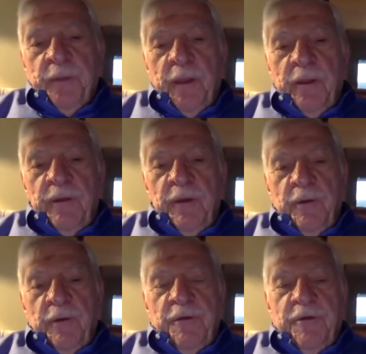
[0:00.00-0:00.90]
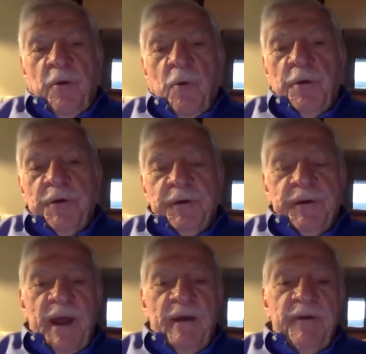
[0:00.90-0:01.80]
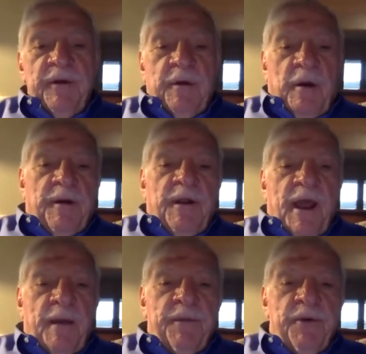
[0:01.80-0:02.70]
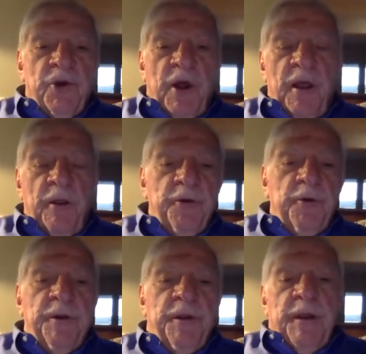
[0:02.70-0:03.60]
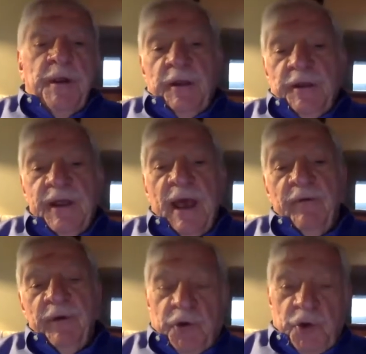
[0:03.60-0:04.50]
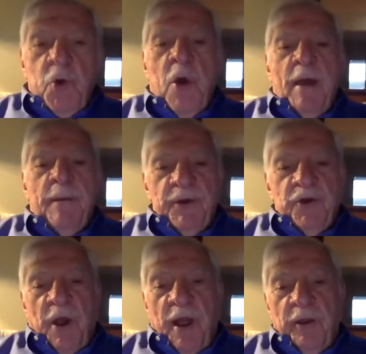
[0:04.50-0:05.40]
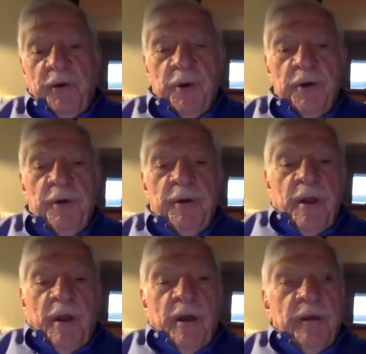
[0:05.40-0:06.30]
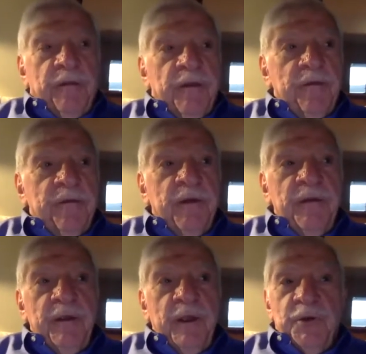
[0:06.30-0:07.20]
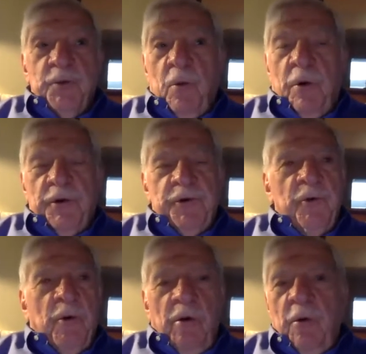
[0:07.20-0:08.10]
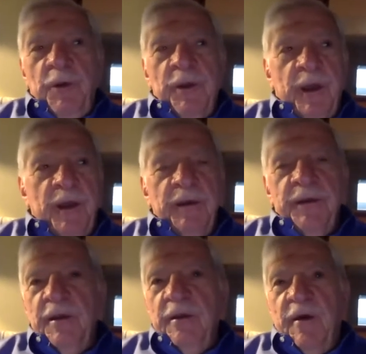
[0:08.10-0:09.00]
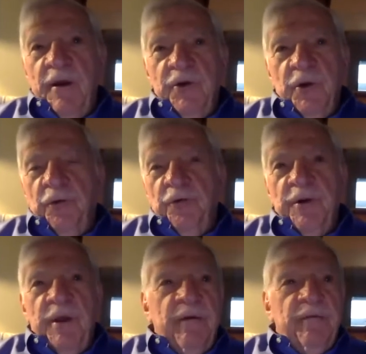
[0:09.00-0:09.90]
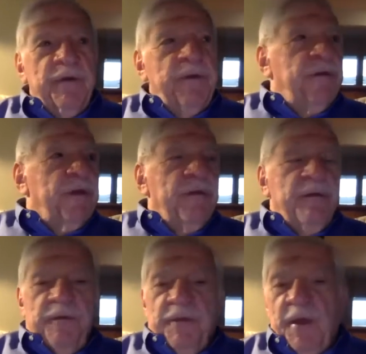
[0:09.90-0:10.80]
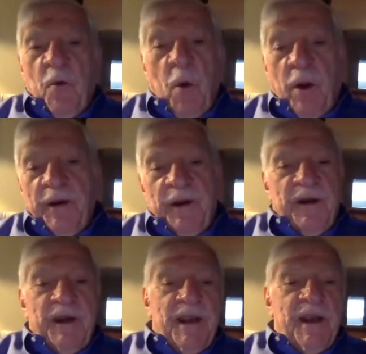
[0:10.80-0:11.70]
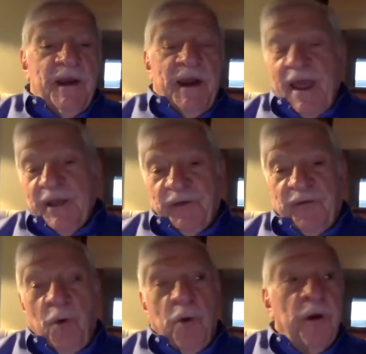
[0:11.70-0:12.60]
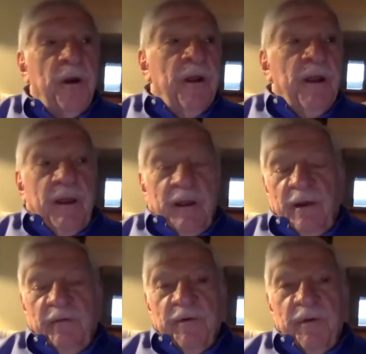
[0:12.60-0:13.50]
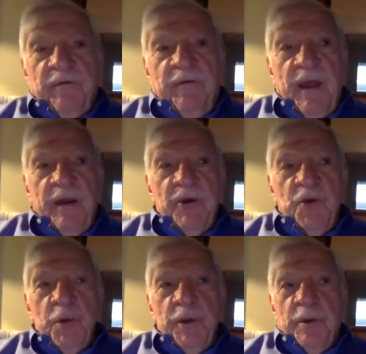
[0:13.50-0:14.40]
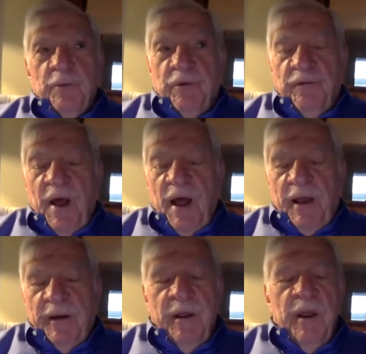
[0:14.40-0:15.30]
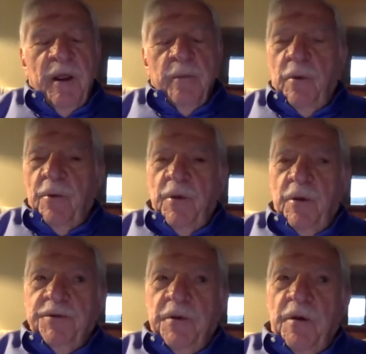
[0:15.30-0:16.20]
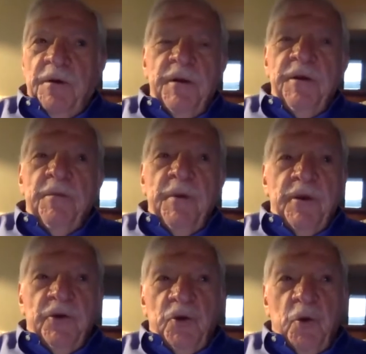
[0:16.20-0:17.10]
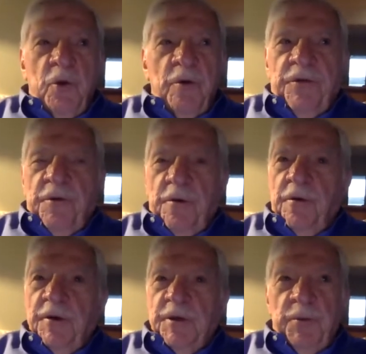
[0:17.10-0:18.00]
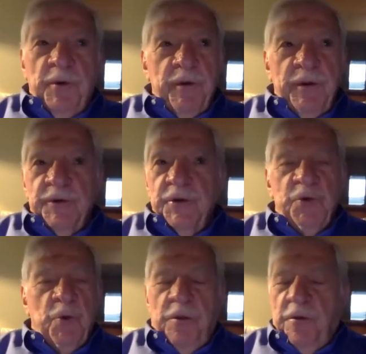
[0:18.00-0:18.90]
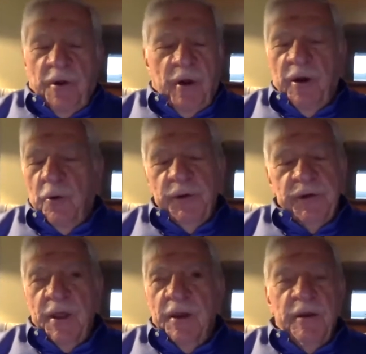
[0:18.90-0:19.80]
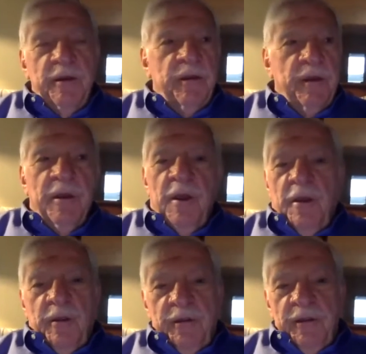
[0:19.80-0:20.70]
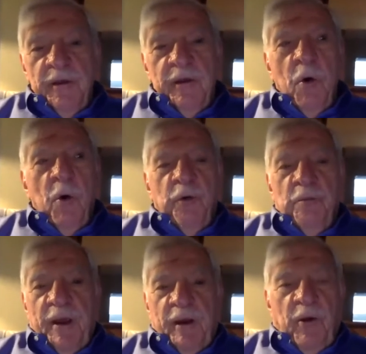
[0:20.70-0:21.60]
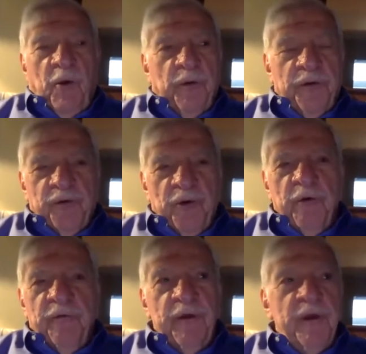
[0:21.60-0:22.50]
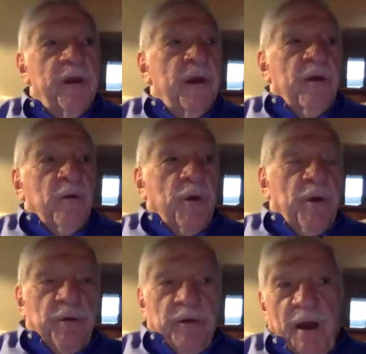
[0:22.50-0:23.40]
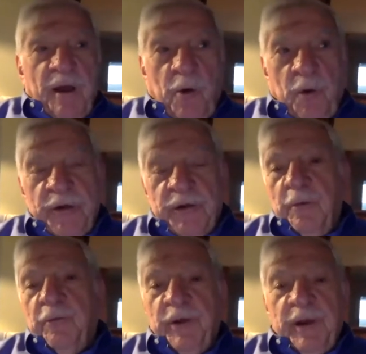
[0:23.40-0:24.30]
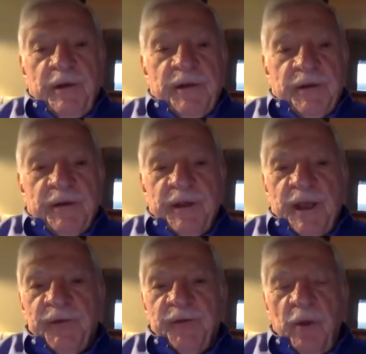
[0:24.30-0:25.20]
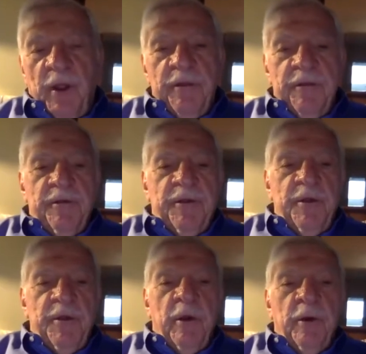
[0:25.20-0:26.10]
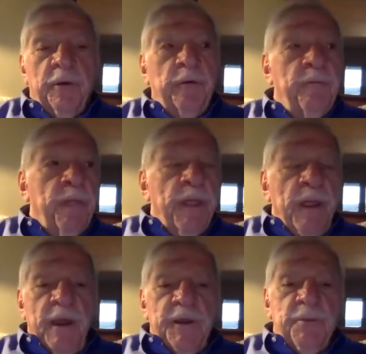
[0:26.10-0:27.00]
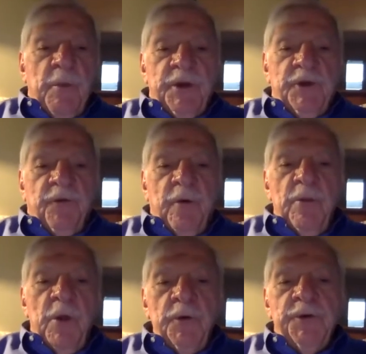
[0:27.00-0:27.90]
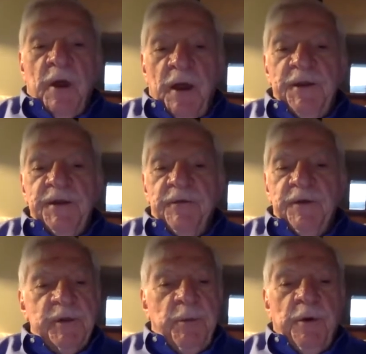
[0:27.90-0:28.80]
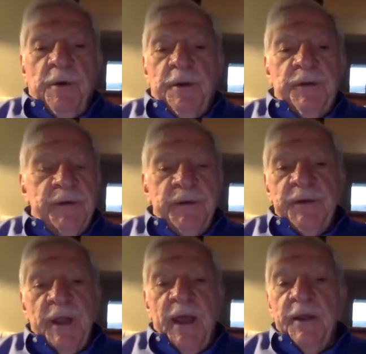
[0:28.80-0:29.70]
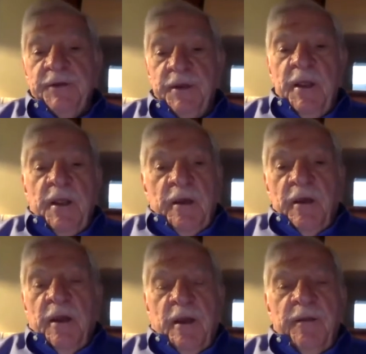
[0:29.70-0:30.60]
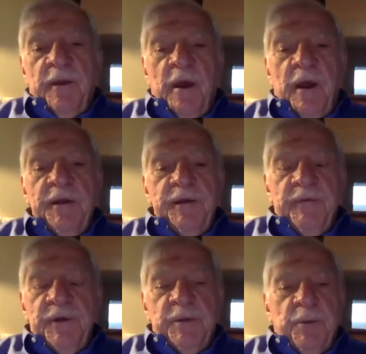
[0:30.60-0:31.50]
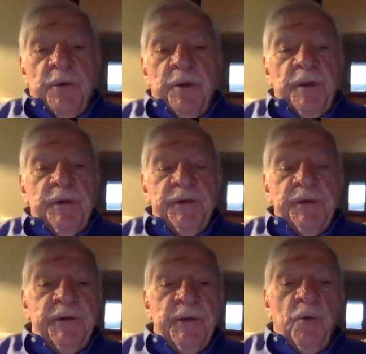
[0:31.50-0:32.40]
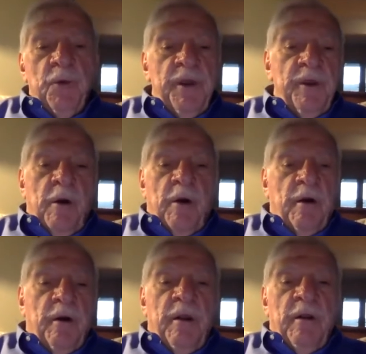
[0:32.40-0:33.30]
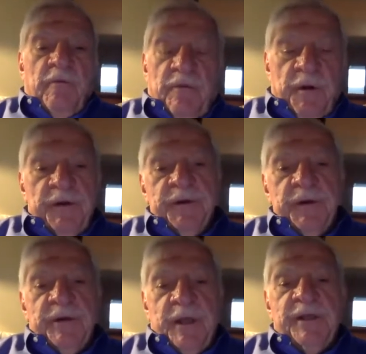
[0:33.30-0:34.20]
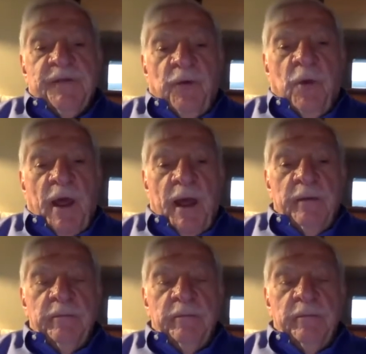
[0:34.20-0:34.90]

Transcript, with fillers: The only thing worse than having an unhappy childhood is having a too happy childhood. I think that yes, we want to do all we can to give our children everything that they want and need and ask for, and every advantage we can provide. But we also need to make sure that there are experiences where they're not always getting the, the gold medal or the trophy, where they're not always completely successful. I think that we learn as much from those kinds of experiences as, again, the kinds of experiences that we are very successful at.